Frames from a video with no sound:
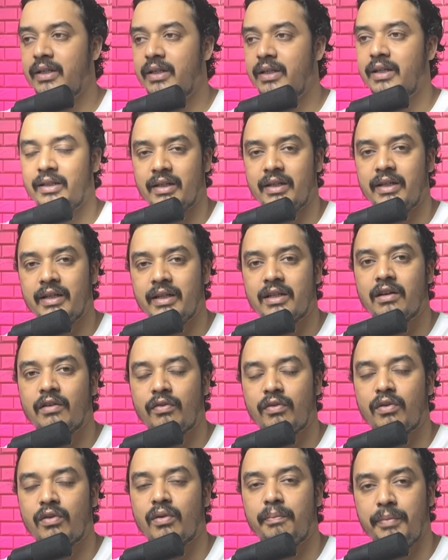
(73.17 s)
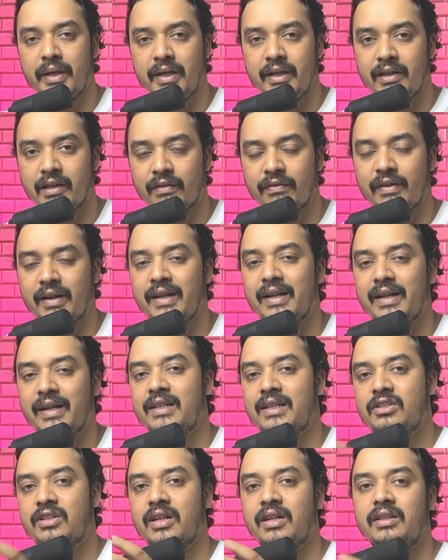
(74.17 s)
the data from PDF and
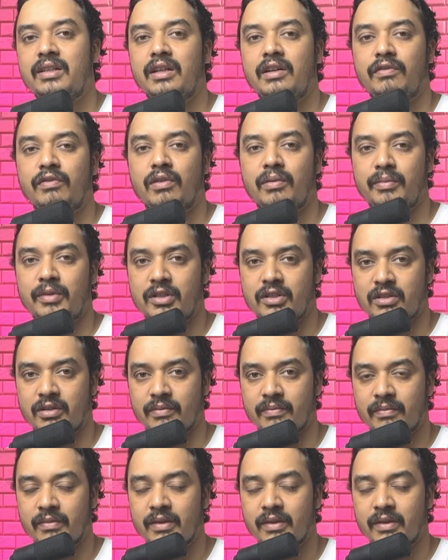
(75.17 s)
extract the information.